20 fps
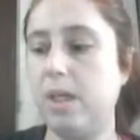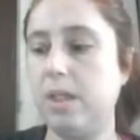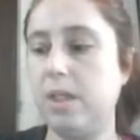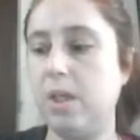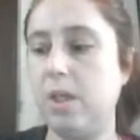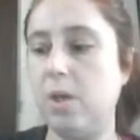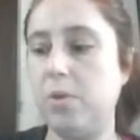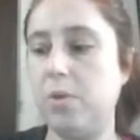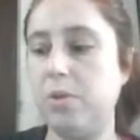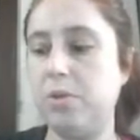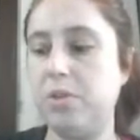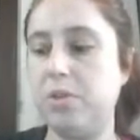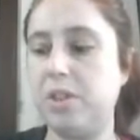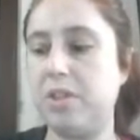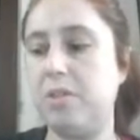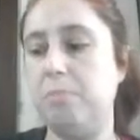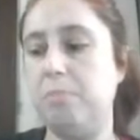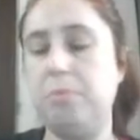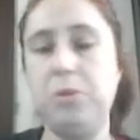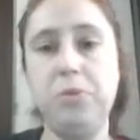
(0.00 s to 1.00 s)
you know you
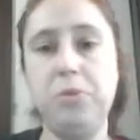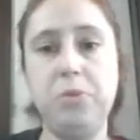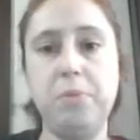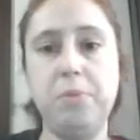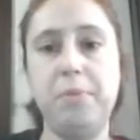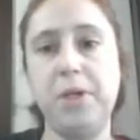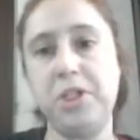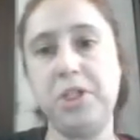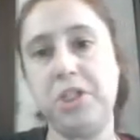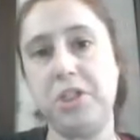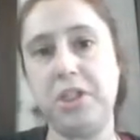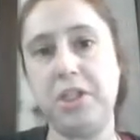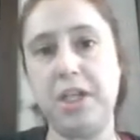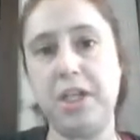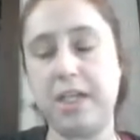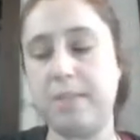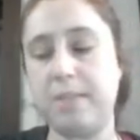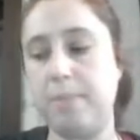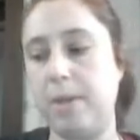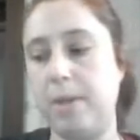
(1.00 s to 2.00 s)
just blew the budget the
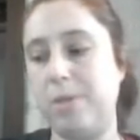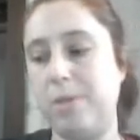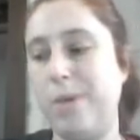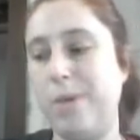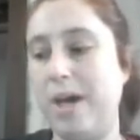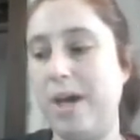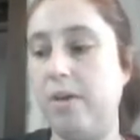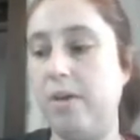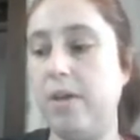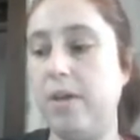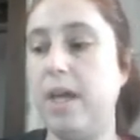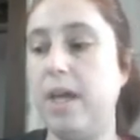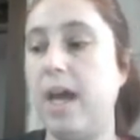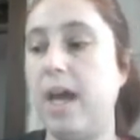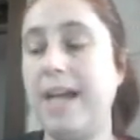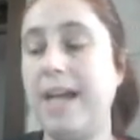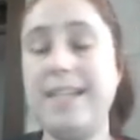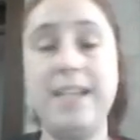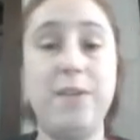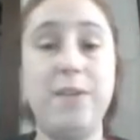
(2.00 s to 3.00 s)
next month. Well,
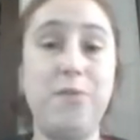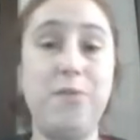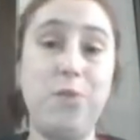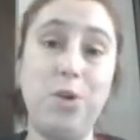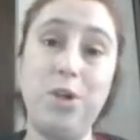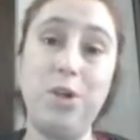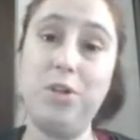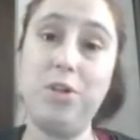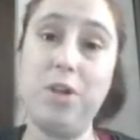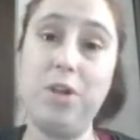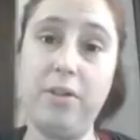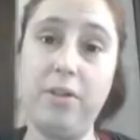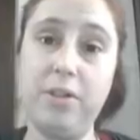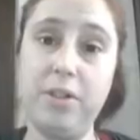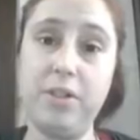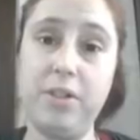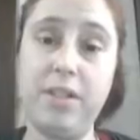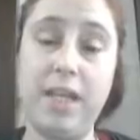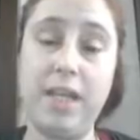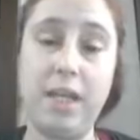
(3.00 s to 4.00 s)
I saved four hundred
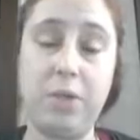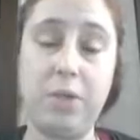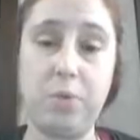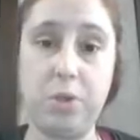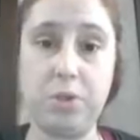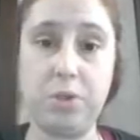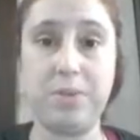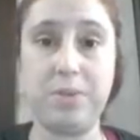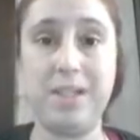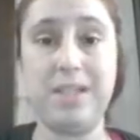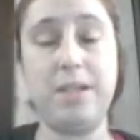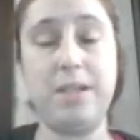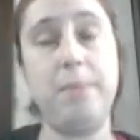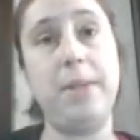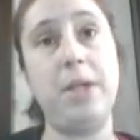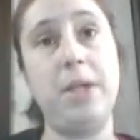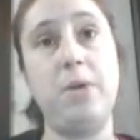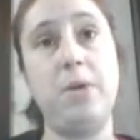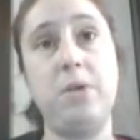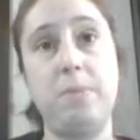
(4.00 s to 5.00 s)
dollars in groceries on
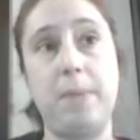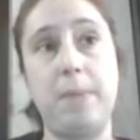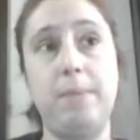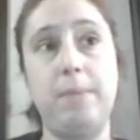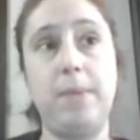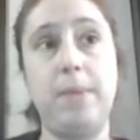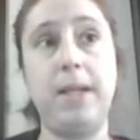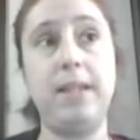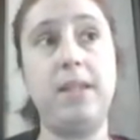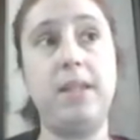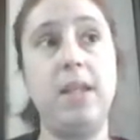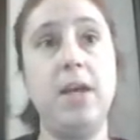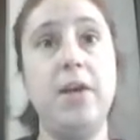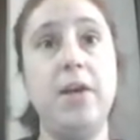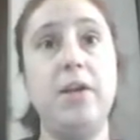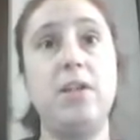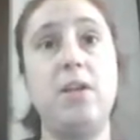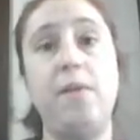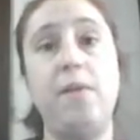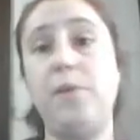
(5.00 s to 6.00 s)
my no spend month,
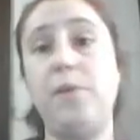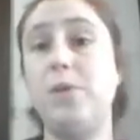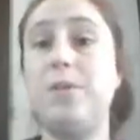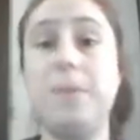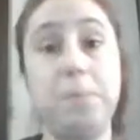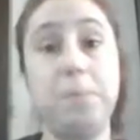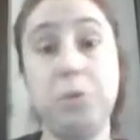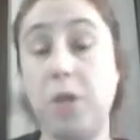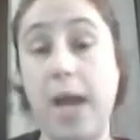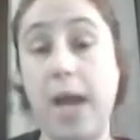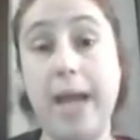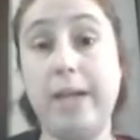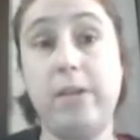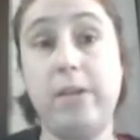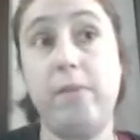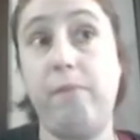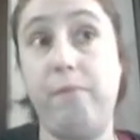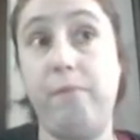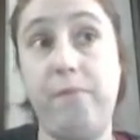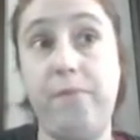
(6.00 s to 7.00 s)
so if you
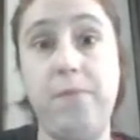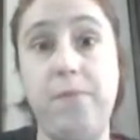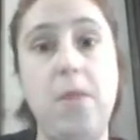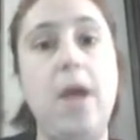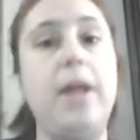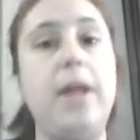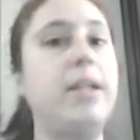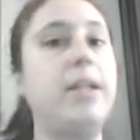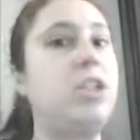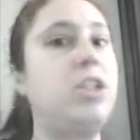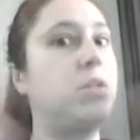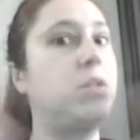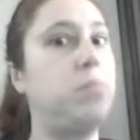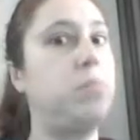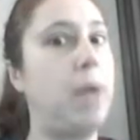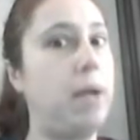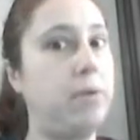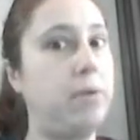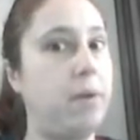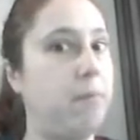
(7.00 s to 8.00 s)
subtract, let's just
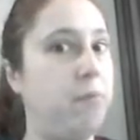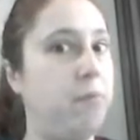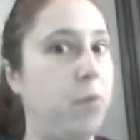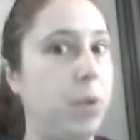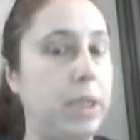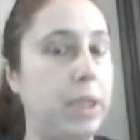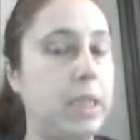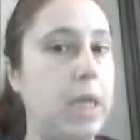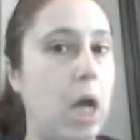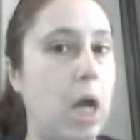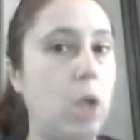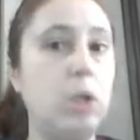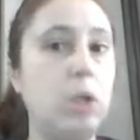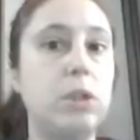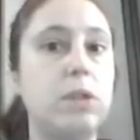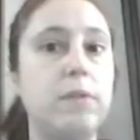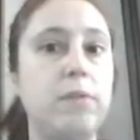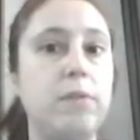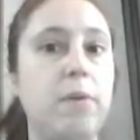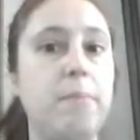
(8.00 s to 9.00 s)
round up forty
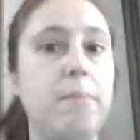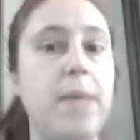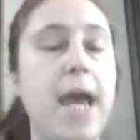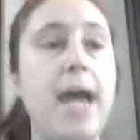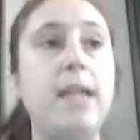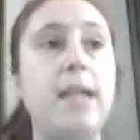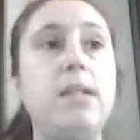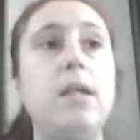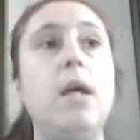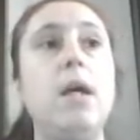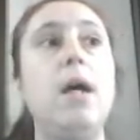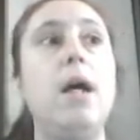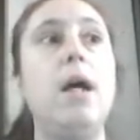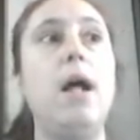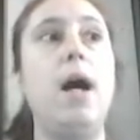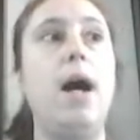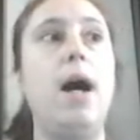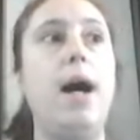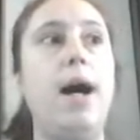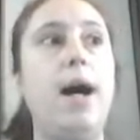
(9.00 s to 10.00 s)
dollars from that,
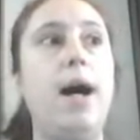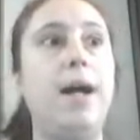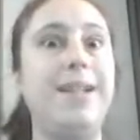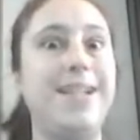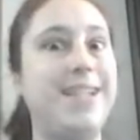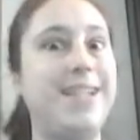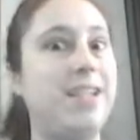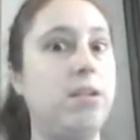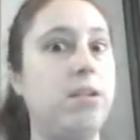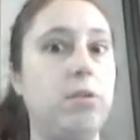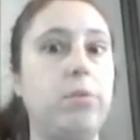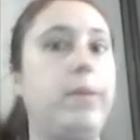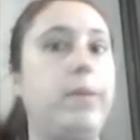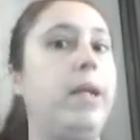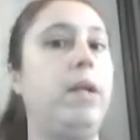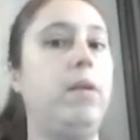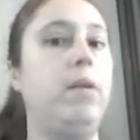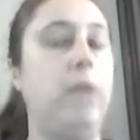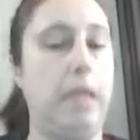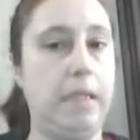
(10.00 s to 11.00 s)
uh that's still three
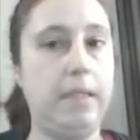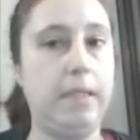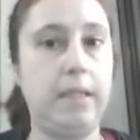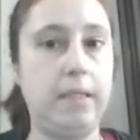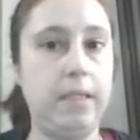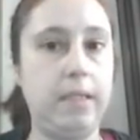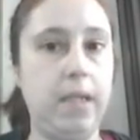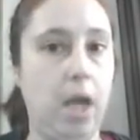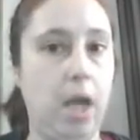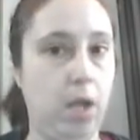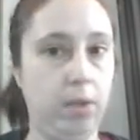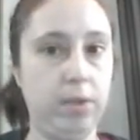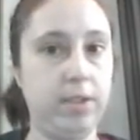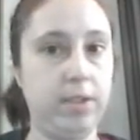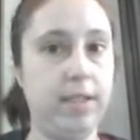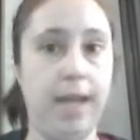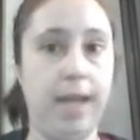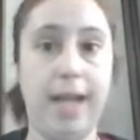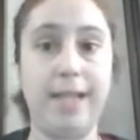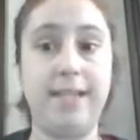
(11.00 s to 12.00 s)
hundred sixty
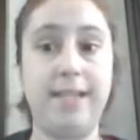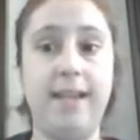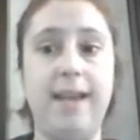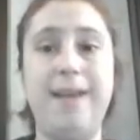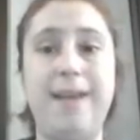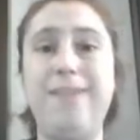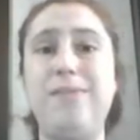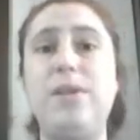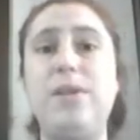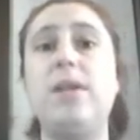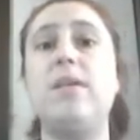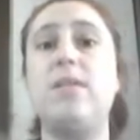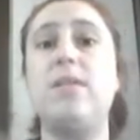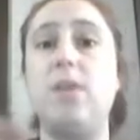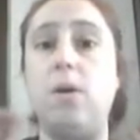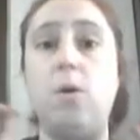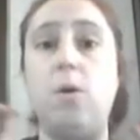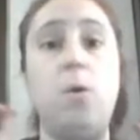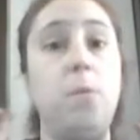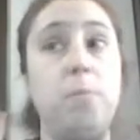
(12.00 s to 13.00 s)
dollars that I saved.
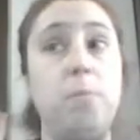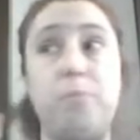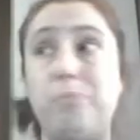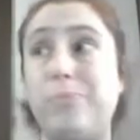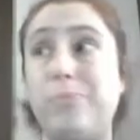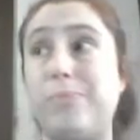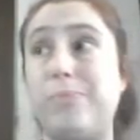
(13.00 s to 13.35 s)
So